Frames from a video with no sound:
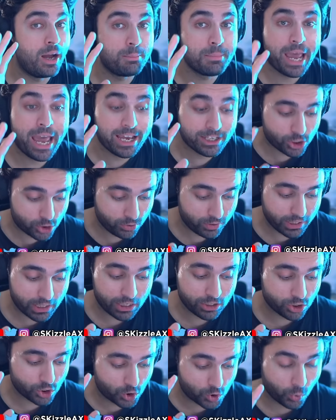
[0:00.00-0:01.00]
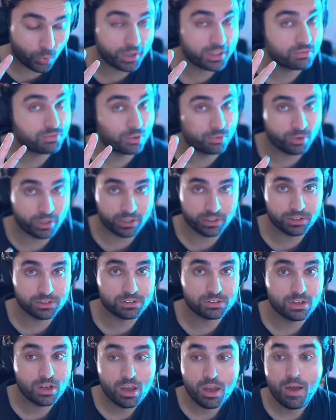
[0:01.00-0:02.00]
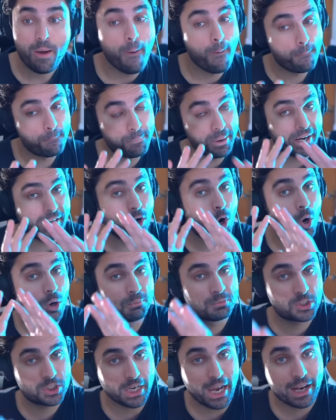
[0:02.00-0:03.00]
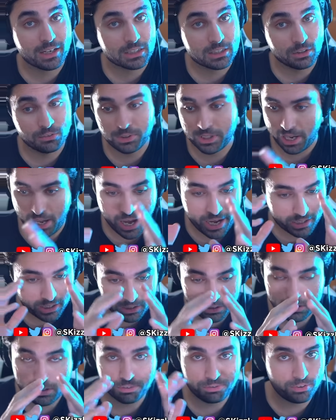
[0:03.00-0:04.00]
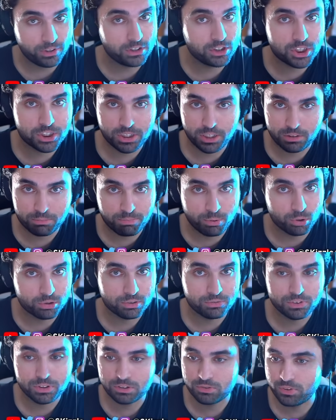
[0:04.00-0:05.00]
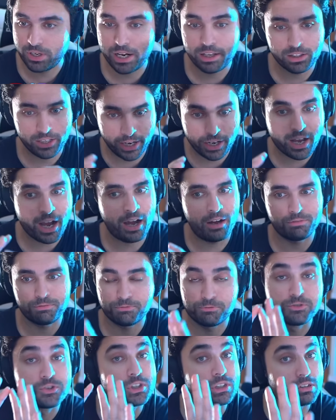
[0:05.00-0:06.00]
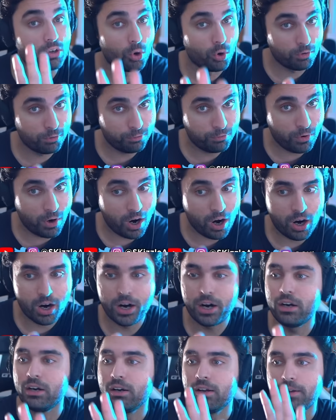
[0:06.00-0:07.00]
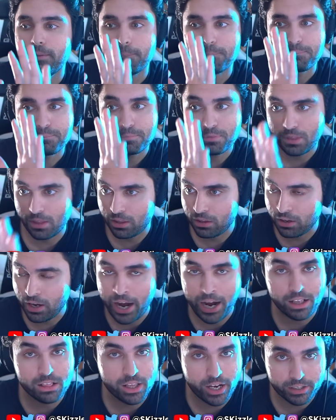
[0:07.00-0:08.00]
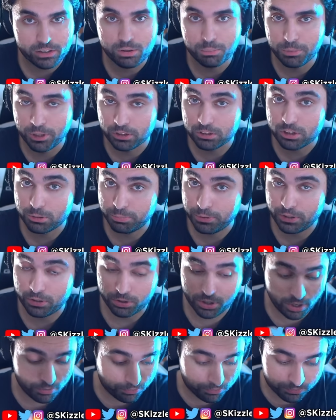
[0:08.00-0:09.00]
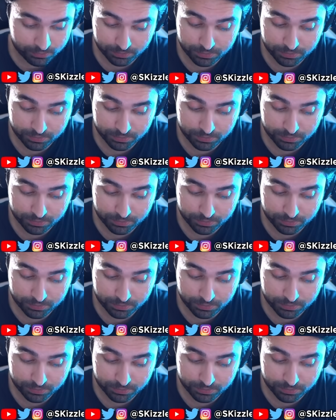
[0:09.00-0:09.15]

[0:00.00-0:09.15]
I'm actually enjoying for what it is. But objectively, I can differentiate both of these, right? Like, uh, so far, mm, I like the multiplayer. Okay,